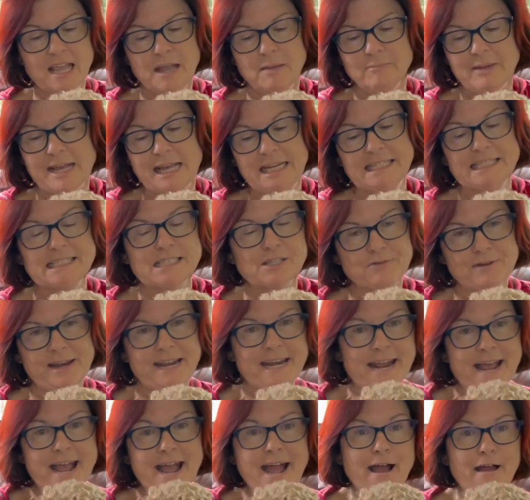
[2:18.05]
Bailey's
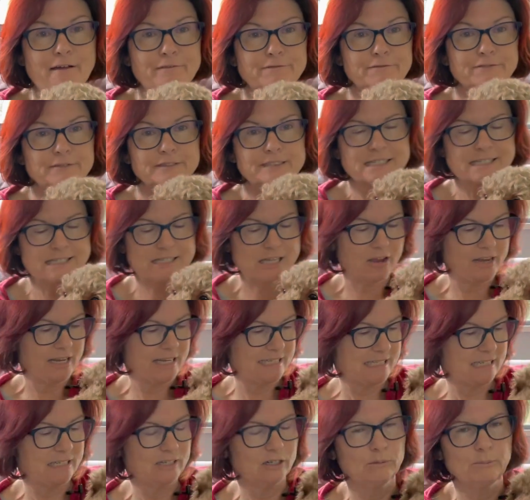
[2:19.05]
3.5, so
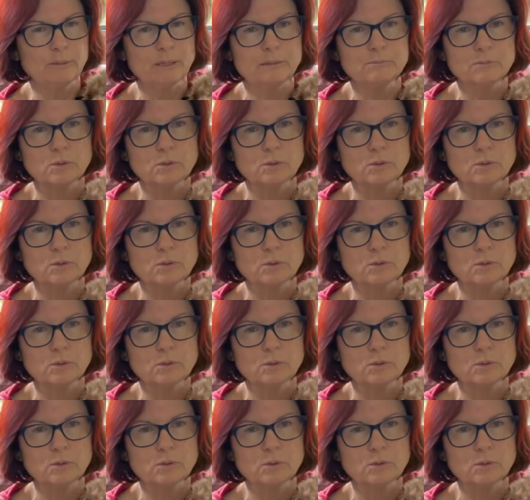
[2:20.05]
he's a little bit